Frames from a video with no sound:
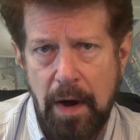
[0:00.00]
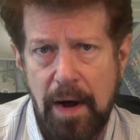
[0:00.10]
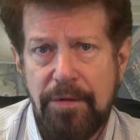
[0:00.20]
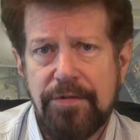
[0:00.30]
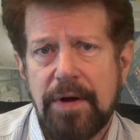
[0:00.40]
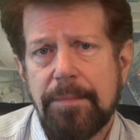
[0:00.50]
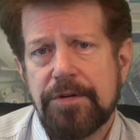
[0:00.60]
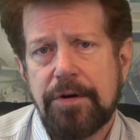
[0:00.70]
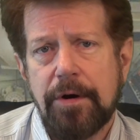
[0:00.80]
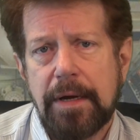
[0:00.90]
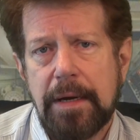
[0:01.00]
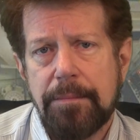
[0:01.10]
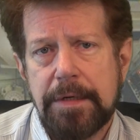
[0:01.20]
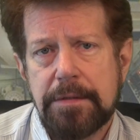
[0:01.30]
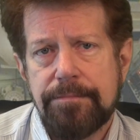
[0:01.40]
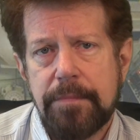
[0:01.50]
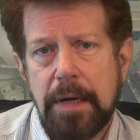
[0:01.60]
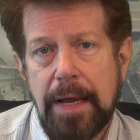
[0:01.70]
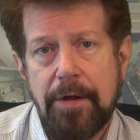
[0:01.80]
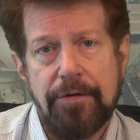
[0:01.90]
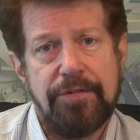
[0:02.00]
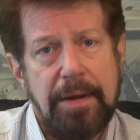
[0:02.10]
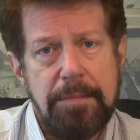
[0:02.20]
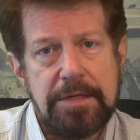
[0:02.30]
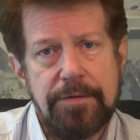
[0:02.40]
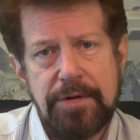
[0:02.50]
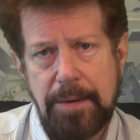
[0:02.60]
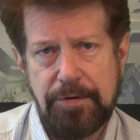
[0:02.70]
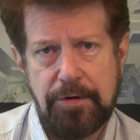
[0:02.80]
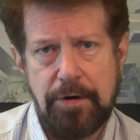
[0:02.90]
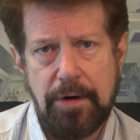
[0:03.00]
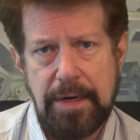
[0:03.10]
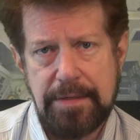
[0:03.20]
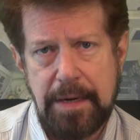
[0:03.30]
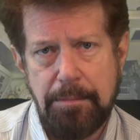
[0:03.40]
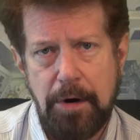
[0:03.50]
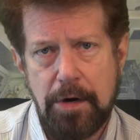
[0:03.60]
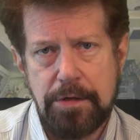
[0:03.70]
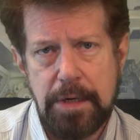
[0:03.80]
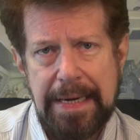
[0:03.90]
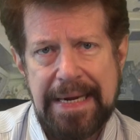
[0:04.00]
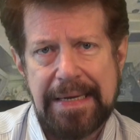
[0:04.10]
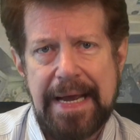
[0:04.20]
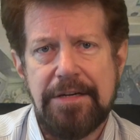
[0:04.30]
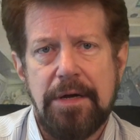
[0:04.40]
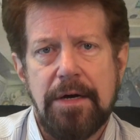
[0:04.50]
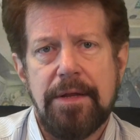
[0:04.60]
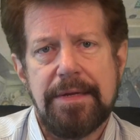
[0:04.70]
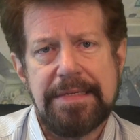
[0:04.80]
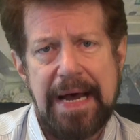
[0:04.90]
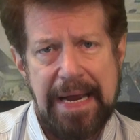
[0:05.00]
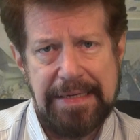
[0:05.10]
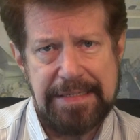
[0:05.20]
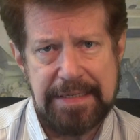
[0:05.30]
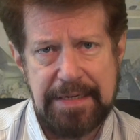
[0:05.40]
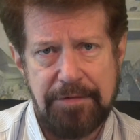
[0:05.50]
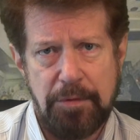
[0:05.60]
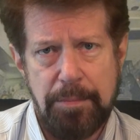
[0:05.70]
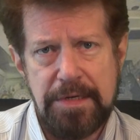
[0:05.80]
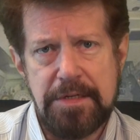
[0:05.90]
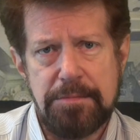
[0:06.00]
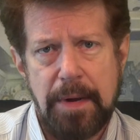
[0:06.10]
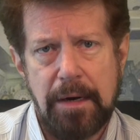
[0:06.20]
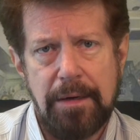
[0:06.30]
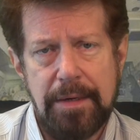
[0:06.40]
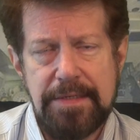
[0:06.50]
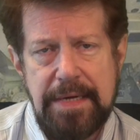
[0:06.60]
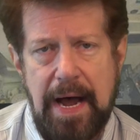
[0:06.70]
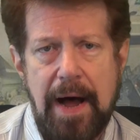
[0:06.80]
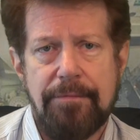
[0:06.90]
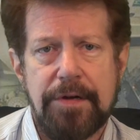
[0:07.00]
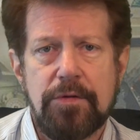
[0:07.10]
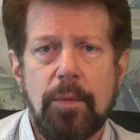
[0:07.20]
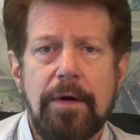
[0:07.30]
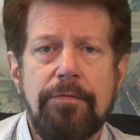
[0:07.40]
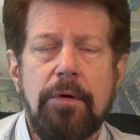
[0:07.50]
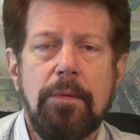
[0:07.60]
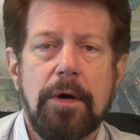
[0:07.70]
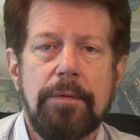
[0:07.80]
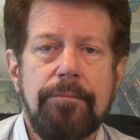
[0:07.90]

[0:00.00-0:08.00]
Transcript: Other cybersecurity companies and other segments of cybersecurity as they emerged latched onto this highly successful business model as the obvious way forward.